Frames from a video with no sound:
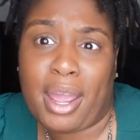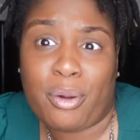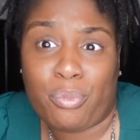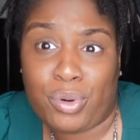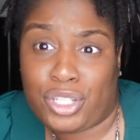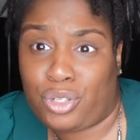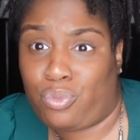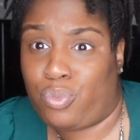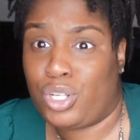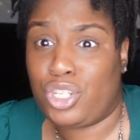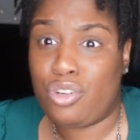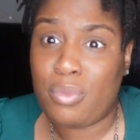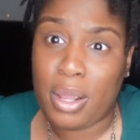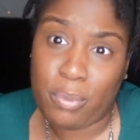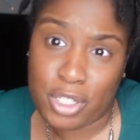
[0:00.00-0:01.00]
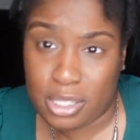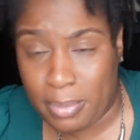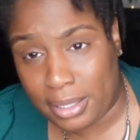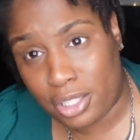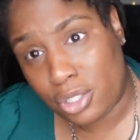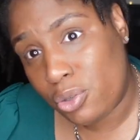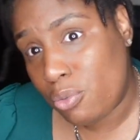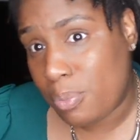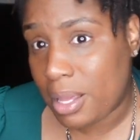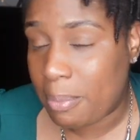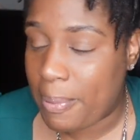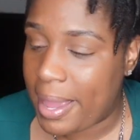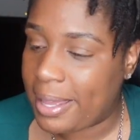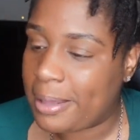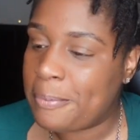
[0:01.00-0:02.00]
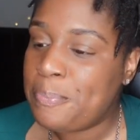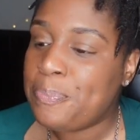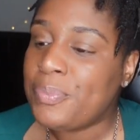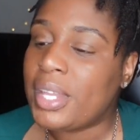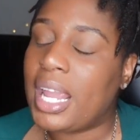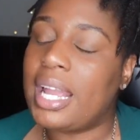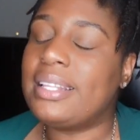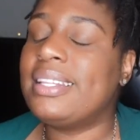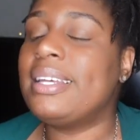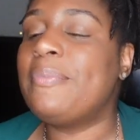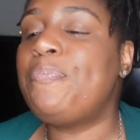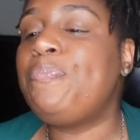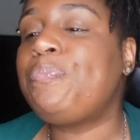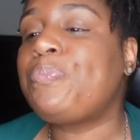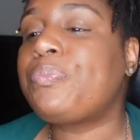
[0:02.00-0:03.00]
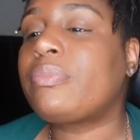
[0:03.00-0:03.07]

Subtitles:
What you mean? What you about to do, Big Banger? And then